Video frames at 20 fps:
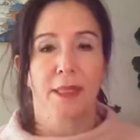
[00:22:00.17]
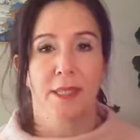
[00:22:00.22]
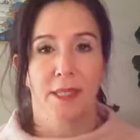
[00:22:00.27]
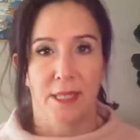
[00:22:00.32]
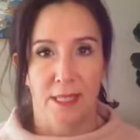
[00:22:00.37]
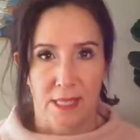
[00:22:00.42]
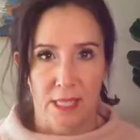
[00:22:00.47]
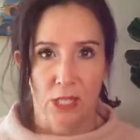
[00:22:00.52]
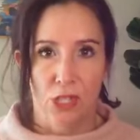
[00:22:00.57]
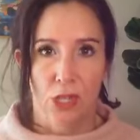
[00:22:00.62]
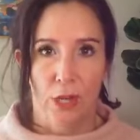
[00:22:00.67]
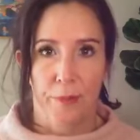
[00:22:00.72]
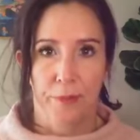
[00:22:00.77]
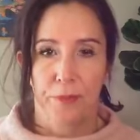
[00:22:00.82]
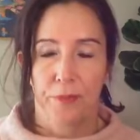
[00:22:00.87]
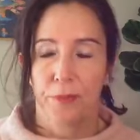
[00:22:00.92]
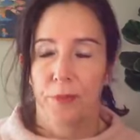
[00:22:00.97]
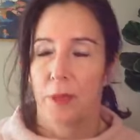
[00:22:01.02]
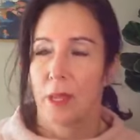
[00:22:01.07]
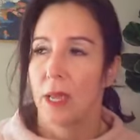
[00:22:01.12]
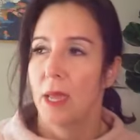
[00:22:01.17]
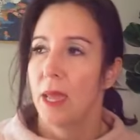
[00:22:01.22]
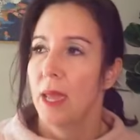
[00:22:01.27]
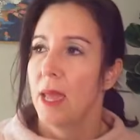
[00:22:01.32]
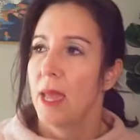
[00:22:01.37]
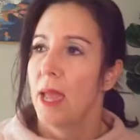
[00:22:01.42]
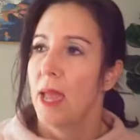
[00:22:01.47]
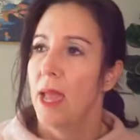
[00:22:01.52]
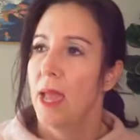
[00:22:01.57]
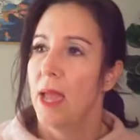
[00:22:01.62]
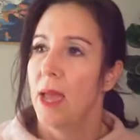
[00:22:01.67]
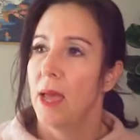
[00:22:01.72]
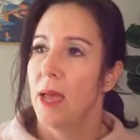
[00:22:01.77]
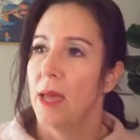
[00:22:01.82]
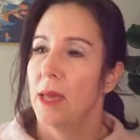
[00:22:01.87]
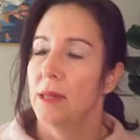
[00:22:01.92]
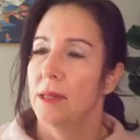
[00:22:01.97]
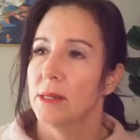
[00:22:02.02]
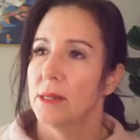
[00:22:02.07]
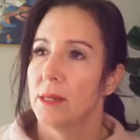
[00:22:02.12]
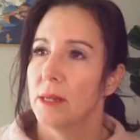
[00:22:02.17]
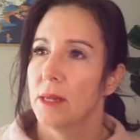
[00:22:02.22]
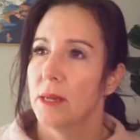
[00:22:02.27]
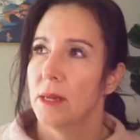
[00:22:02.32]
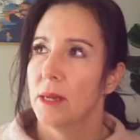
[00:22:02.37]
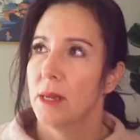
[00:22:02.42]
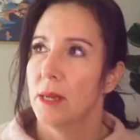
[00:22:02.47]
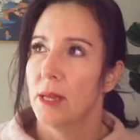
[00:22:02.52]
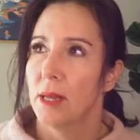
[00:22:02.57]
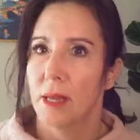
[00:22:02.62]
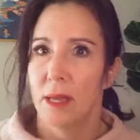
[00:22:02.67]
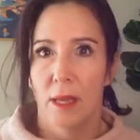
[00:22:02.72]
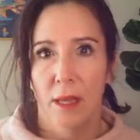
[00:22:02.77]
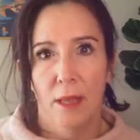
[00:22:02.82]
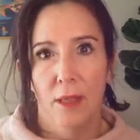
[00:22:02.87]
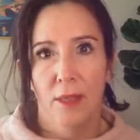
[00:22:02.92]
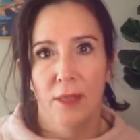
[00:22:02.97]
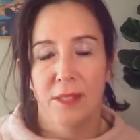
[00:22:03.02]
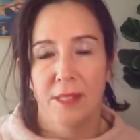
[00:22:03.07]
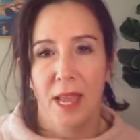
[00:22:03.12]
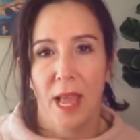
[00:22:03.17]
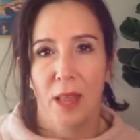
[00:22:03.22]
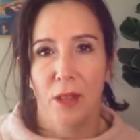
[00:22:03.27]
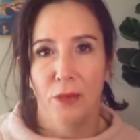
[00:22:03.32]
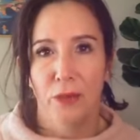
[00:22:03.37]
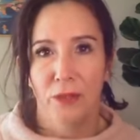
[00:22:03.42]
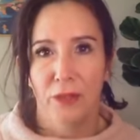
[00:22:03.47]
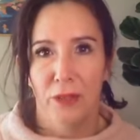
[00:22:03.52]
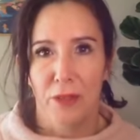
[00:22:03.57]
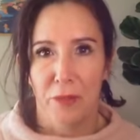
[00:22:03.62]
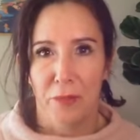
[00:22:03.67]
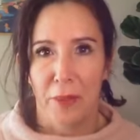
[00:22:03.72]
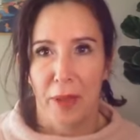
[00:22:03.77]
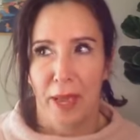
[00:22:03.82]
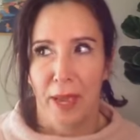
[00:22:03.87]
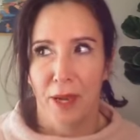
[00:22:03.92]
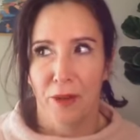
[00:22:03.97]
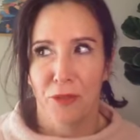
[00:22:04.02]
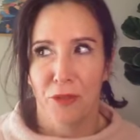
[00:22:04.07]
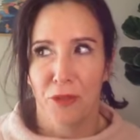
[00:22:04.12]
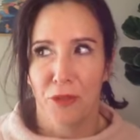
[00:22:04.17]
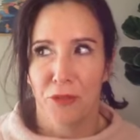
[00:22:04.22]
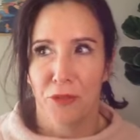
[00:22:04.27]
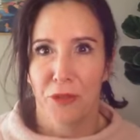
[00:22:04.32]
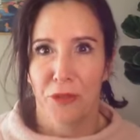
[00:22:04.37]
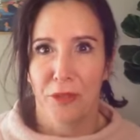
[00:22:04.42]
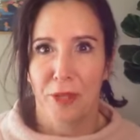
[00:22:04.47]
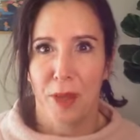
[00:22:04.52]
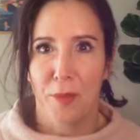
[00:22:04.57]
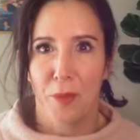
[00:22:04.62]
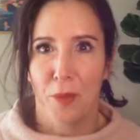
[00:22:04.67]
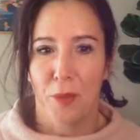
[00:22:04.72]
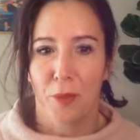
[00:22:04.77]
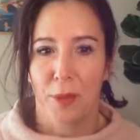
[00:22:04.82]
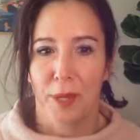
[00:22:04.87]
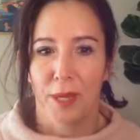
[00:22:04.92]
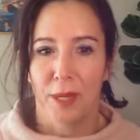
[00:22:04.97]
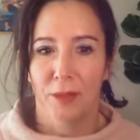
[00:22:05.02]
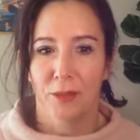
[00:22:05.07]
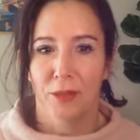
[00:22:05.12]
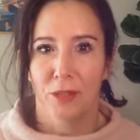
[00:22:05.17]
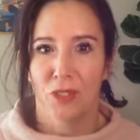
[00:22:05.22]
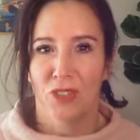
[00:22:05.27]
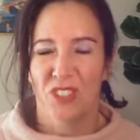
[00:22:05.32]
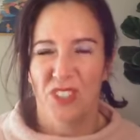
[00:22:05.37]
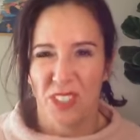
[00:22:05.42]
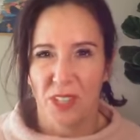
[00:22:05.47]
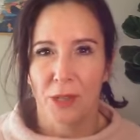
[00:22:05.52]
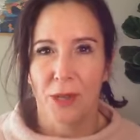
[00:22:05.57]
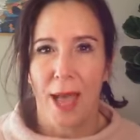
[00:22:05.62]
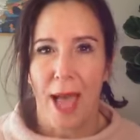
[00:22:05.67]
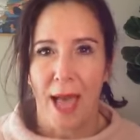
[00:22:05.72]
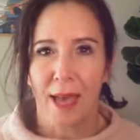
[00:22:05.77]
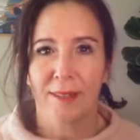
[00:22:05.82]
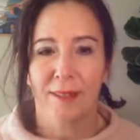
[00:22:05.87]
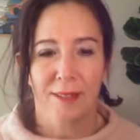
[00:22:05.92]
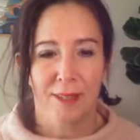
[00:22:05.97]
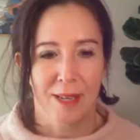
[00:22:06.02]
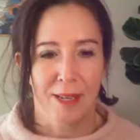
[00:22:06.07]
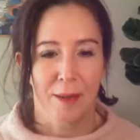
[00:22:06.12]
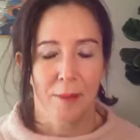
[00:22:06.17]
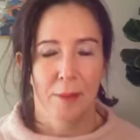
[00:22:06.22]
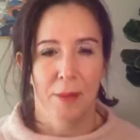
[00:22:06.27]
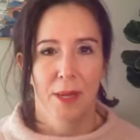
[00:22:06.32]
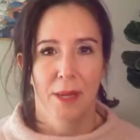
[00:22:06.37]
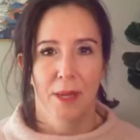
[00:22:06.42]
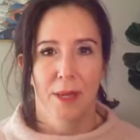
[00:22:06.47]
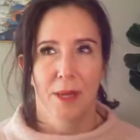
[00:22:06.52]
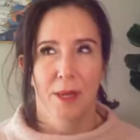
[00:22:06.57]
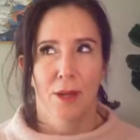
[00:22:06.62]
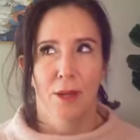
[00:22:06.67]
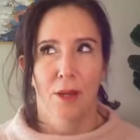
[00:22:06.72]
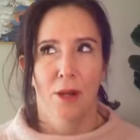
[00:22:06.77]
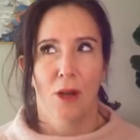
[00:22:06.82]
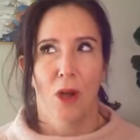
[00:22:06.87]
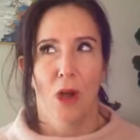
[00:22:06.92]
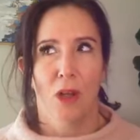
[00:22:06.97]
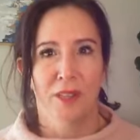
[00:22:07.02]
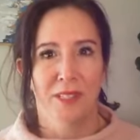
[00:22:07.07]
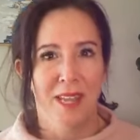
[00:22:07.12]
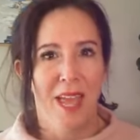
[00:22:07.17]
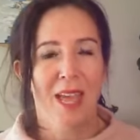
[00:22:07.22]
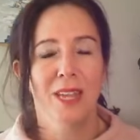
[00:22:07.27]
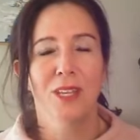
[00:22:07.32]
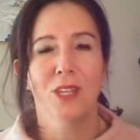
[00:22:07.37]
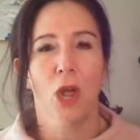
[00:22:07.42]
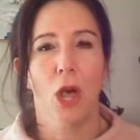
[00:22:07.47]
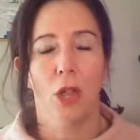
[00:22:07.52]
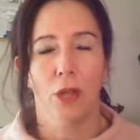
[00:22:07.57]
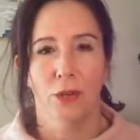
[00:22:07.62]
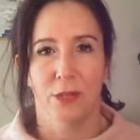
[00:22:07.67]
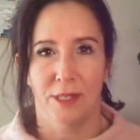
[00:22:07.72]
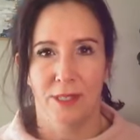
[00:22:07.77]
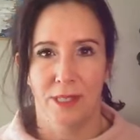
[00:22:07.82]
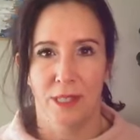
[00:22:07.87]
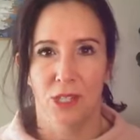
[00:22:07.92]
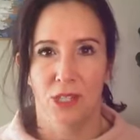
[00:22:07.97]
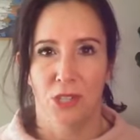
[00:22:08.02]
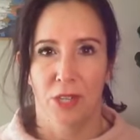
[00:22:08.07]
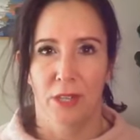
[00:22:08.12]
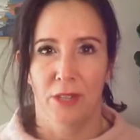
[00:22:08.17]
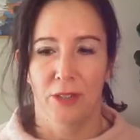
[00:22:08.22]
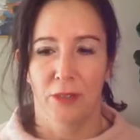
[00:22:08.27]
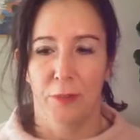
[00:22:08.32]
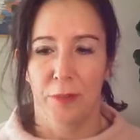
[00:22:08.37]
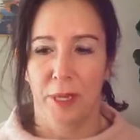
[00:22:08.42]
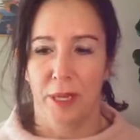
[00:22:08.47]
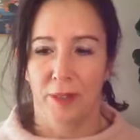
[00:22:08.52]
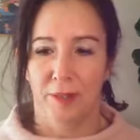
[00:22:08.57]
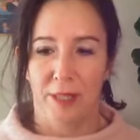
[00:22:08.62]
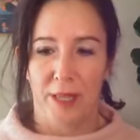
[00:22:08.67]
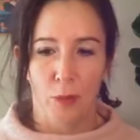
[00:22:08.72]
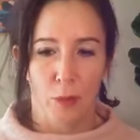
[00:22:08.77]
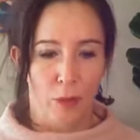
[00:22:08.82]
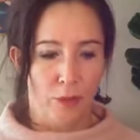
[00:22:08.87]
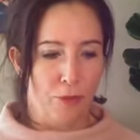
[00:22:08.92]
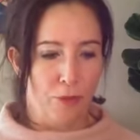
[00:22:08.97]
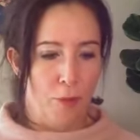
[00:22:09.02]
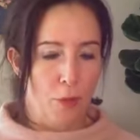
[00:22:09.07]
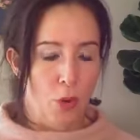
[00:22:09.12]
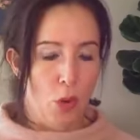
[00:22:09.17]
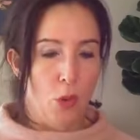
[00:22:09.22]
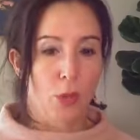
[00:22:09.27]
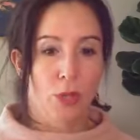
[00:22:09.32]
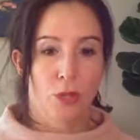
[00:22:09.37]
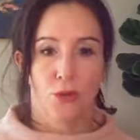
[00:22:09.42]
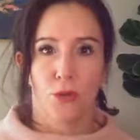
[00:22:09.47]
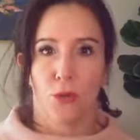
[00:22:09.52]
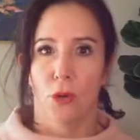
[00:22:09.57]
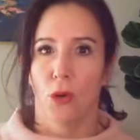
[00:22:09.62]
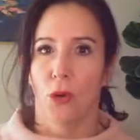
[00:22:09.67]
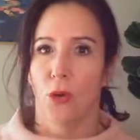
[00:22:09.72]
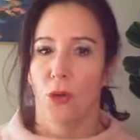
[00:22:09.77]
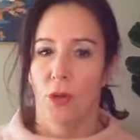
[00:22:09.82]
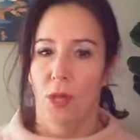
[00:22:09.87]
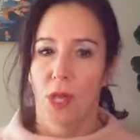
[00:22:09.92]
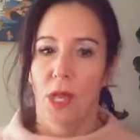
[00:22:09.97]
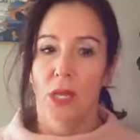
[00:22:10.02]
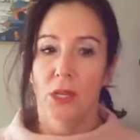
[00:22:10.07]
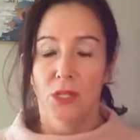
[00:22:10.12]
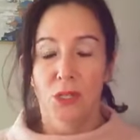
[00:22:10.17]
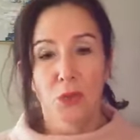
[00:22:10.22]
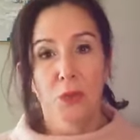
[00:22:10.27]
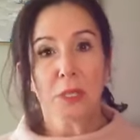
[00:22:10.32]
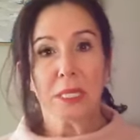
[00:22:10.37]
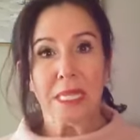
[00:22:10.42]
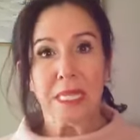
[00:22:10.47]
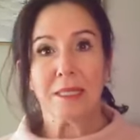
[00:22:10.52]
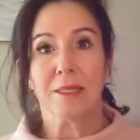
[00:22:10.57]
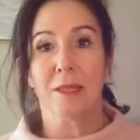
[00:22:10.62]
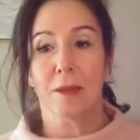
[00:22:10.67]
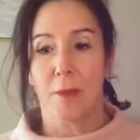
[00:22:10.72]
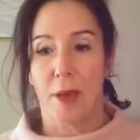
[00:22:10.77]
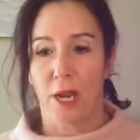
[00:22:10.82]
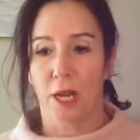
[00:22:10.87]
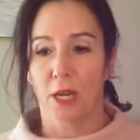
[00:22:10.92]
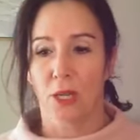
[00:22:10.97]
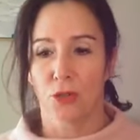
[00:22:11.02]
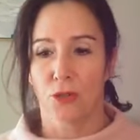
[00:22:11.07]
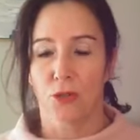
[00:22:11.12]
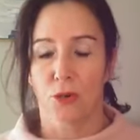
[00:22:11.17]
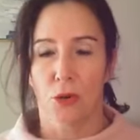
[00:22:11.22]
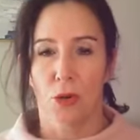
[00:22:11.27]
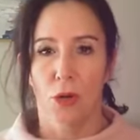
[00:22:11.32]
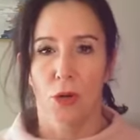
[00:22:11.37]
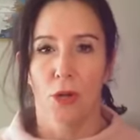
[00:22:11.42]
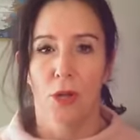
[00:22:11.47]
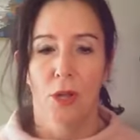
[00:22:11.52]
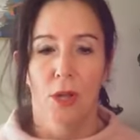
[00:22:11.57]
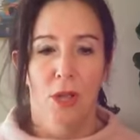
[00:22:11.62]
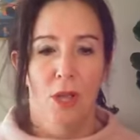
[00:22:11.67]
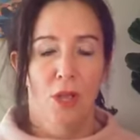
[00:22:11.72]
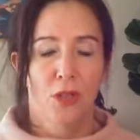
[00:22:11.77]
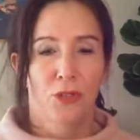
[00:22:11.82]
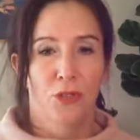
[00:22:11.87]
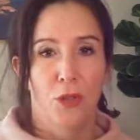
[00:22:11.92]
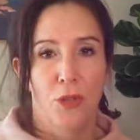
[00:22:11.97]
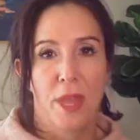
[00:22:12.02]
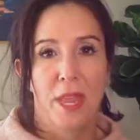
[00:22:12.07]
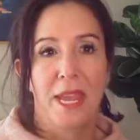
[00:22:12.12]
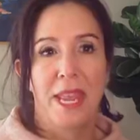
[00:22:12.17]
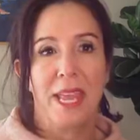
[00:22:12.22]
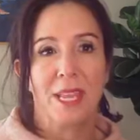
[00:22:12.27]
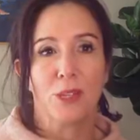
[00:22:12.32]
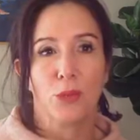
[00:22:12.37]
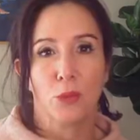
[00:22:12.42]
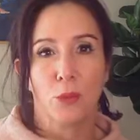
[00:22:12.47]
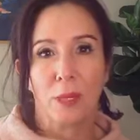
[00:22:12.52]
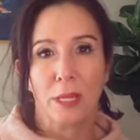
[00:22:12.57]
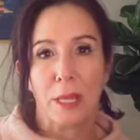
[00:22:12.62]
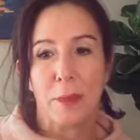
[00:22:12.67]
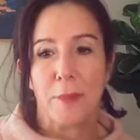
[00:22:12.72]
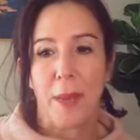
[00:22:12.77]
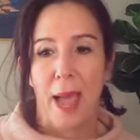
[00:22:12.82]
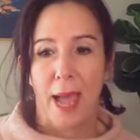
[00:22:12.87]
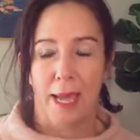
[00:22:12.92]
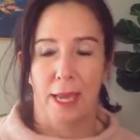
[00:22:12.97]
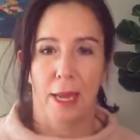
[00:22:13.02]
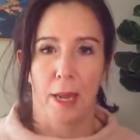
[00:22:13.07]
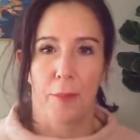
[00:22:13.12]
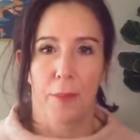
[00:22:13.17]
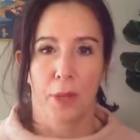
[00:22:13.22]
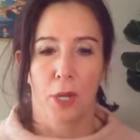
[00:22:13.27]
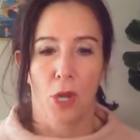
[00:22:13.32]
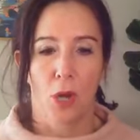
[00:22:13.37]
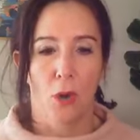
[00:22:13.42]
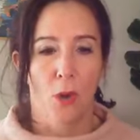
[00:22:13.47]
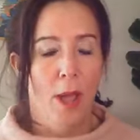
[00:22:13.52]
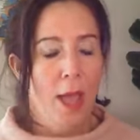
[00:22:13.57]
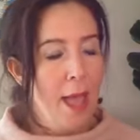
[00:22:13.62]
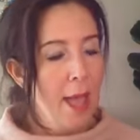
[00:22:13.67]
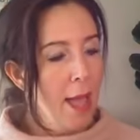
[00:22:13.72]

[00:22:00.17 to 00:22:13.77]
the decision and the tellers at the bank for the first couple weeks still asked him on $10 decisions because he went from no control to a decent amount of control so then he had to really back it up and go